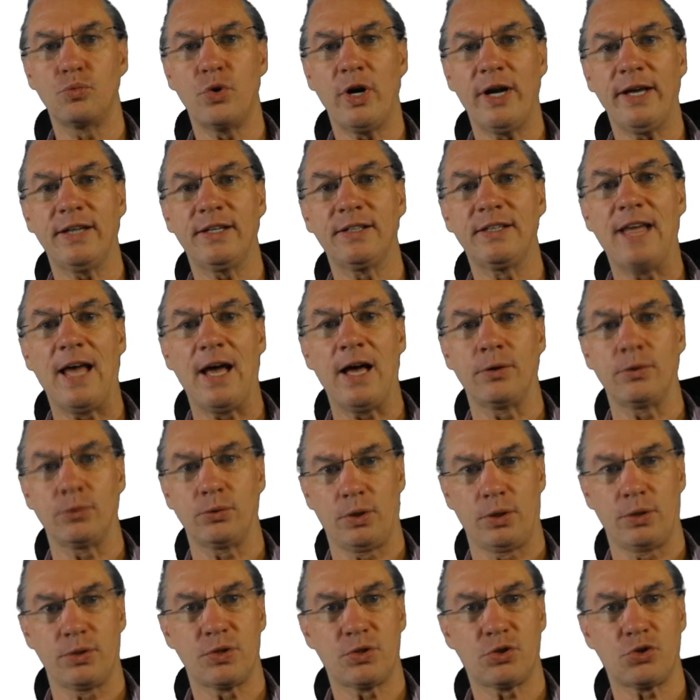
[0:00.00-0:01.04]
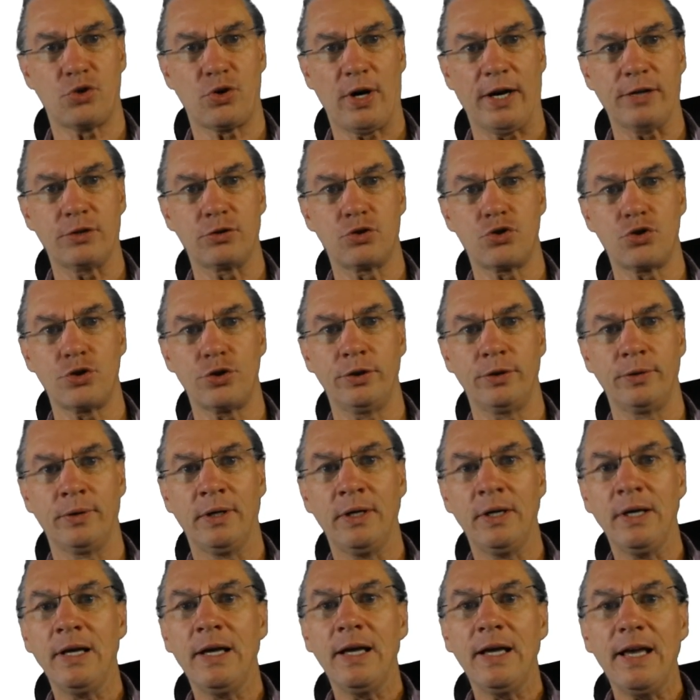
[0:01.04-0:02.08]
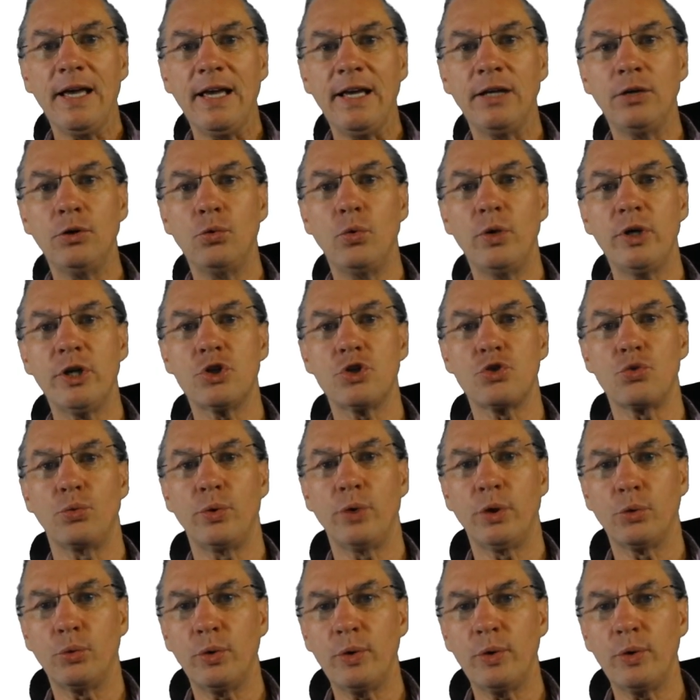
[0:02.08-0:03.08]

breakdown structure, in which we